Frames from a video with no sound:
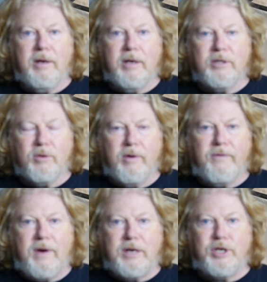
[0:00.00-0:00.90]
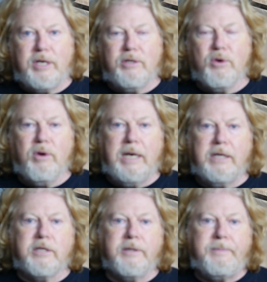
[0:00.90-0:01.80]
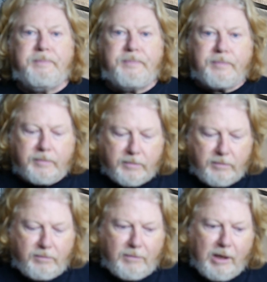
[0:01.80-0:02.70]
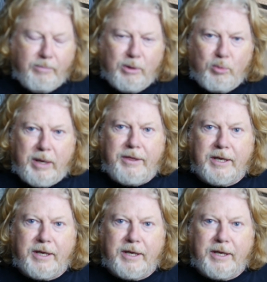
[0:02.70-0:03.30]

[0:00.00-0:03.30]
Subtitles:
sort of flushing toilet. But with